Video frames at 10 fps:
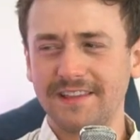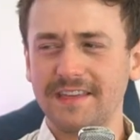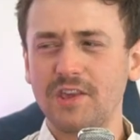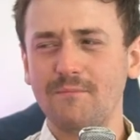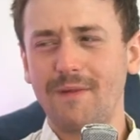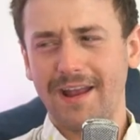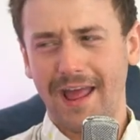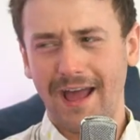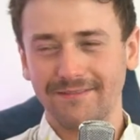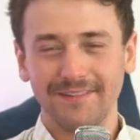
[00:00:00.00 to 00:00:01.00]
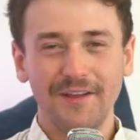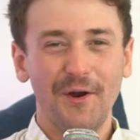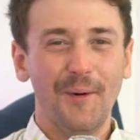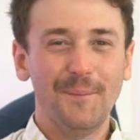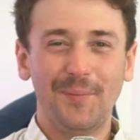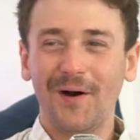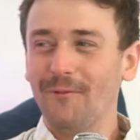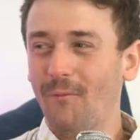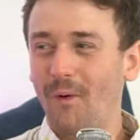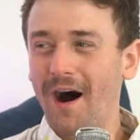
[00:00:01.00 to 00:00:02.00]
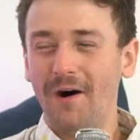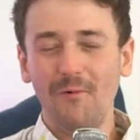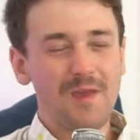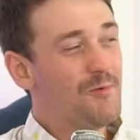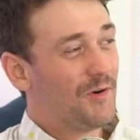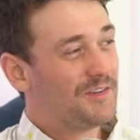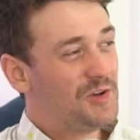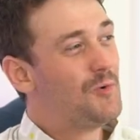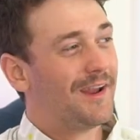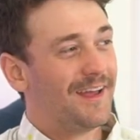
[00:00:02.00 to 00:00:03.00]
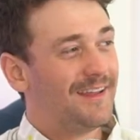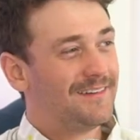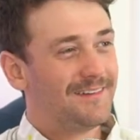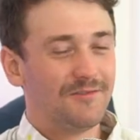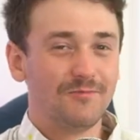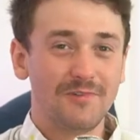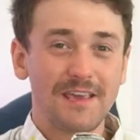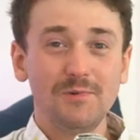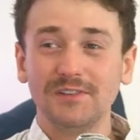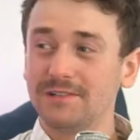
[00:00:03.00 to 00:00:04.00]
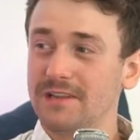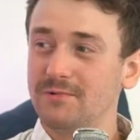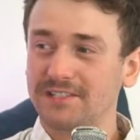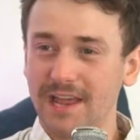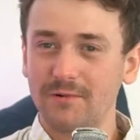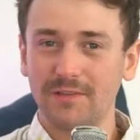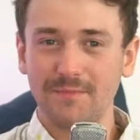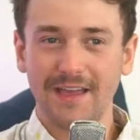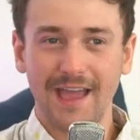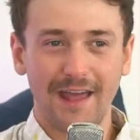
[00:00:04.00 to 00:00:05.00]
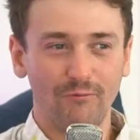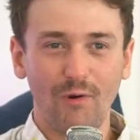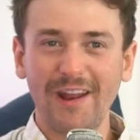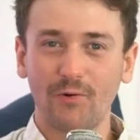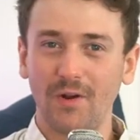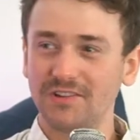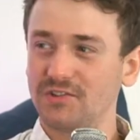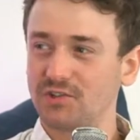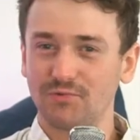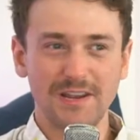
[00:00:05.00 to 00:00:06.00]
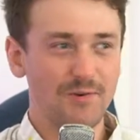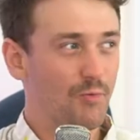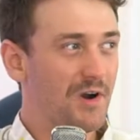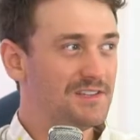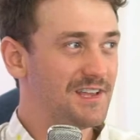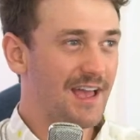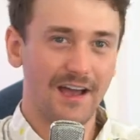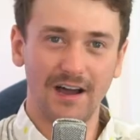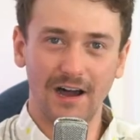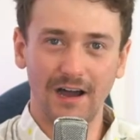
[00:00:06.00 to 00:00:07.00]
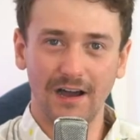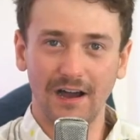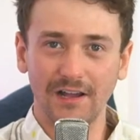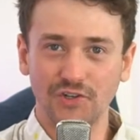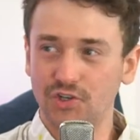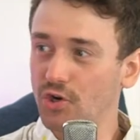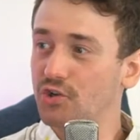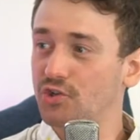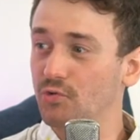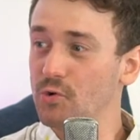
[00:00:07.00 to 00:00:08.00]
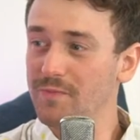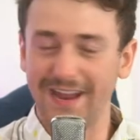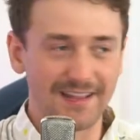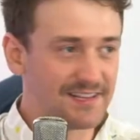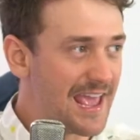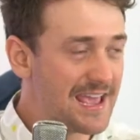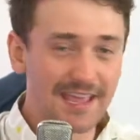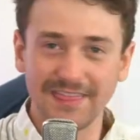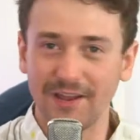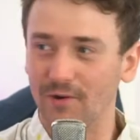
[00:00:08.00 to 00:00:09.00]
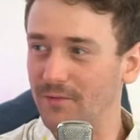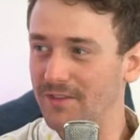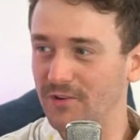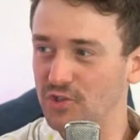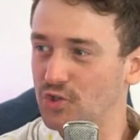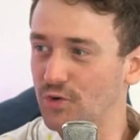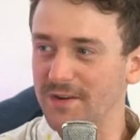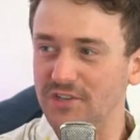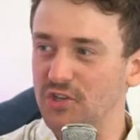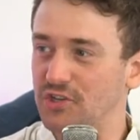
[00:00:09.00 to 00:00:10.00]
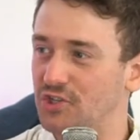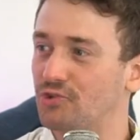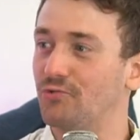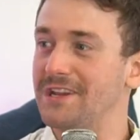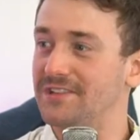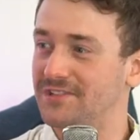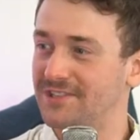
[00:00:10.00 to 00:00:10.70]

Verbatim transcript: I think you might have, but while we were doing it, he was he was staying with me, and right across the street was a, a, a church group that had taken their, their sermon to the streets